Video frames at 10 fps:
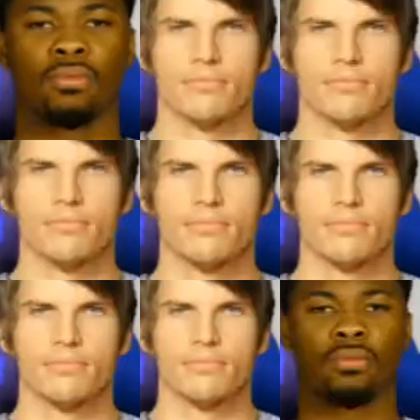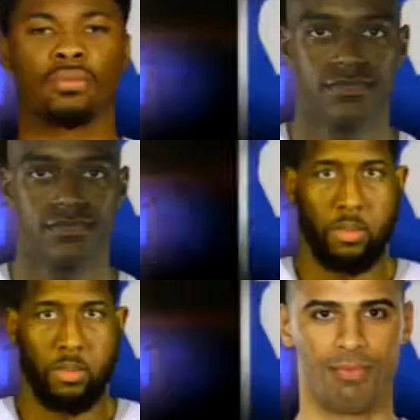
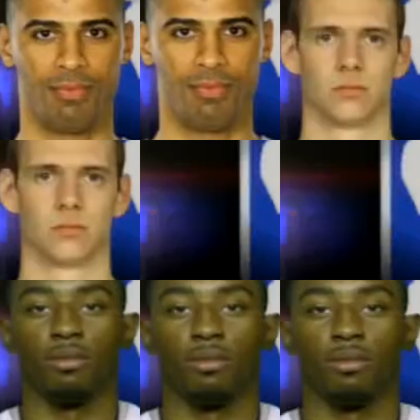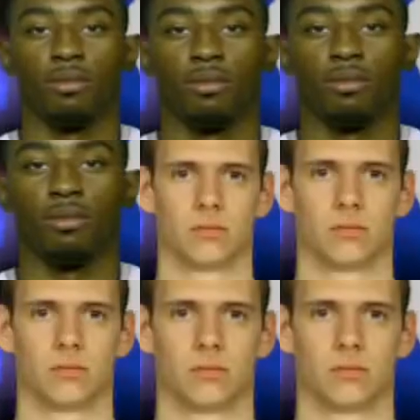
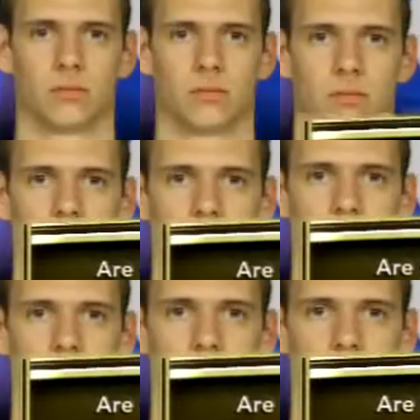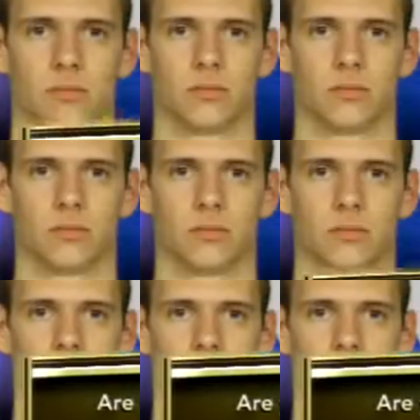Nothing is said.